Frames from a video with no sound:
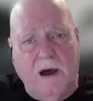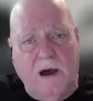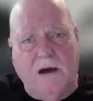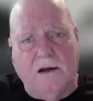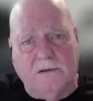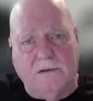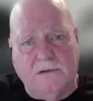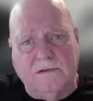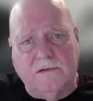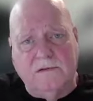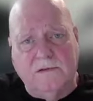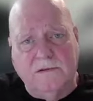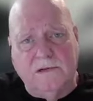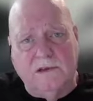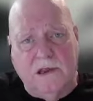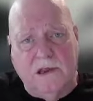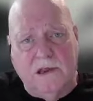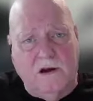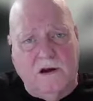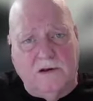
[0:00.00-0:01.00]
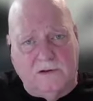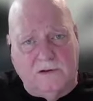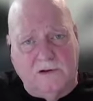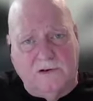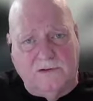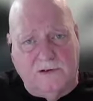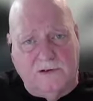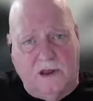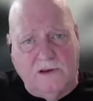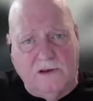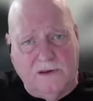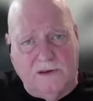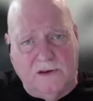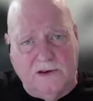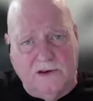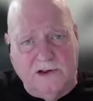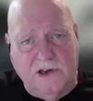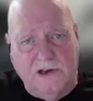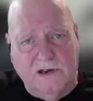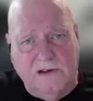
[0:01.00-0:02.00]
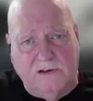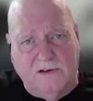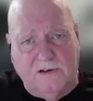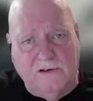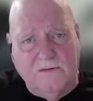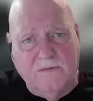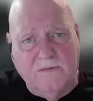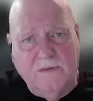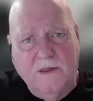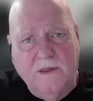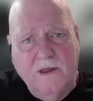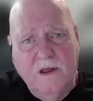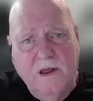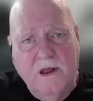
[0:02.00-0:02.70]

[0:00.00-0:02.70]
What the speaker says: about characters other than Jesus.